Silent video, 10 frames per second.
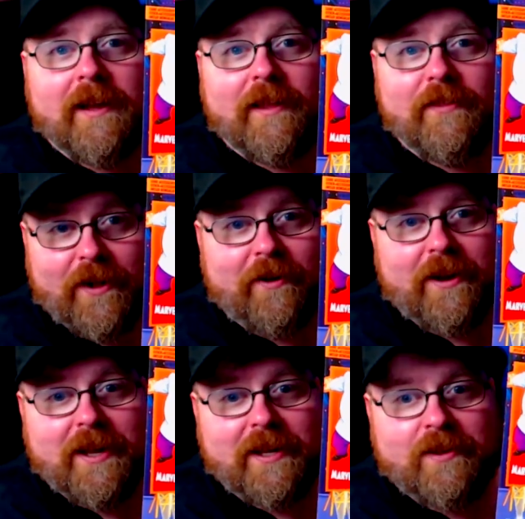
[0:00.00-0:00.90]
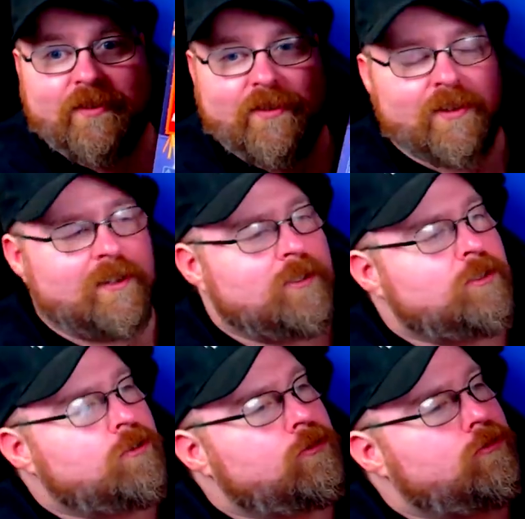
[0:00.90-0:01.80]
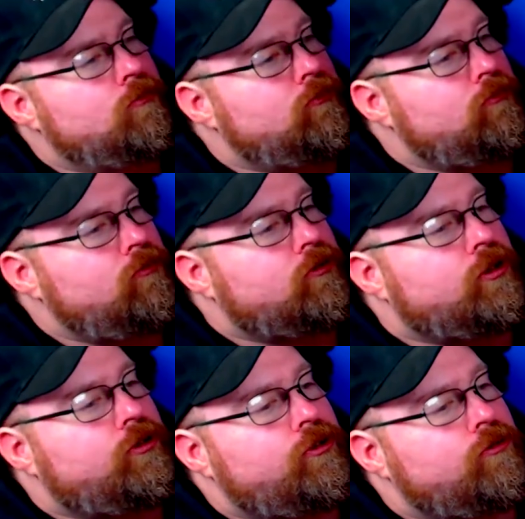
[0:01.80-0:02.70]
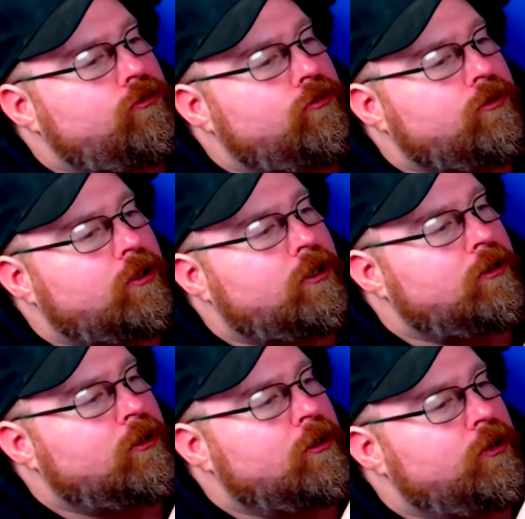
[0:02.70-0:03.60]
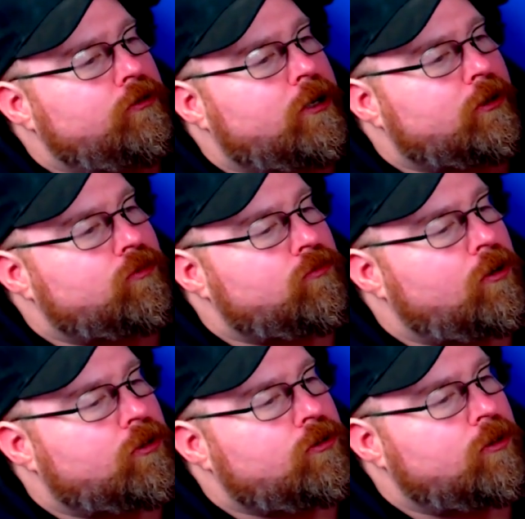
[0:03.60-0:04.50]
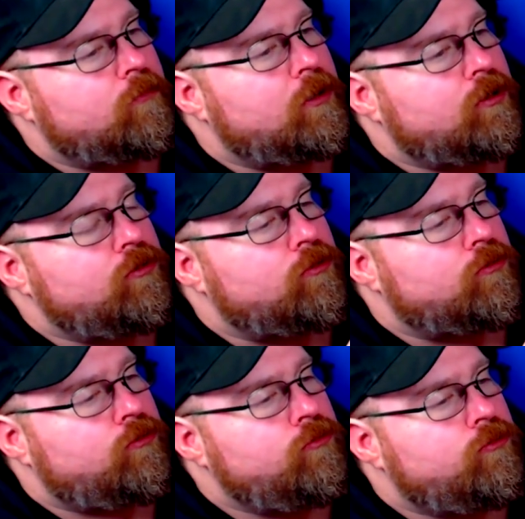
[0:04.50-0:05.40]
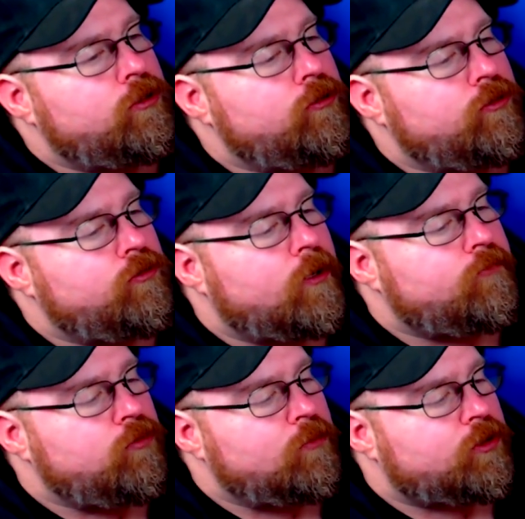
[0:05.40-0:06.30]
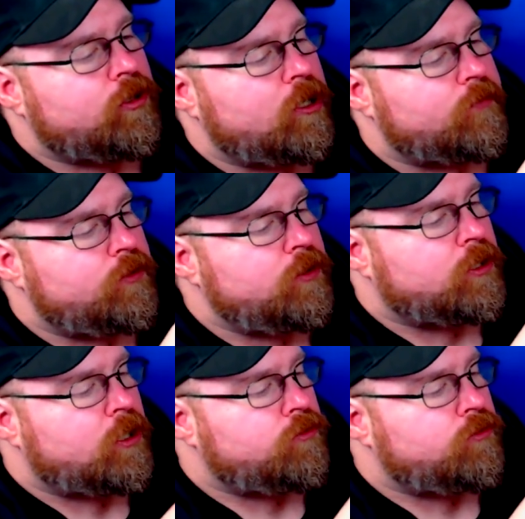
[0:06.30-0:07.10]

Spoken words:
there he is. Look at you. You got the wrong Starbucks order too, didn't you? You have too much coffee. You need to cut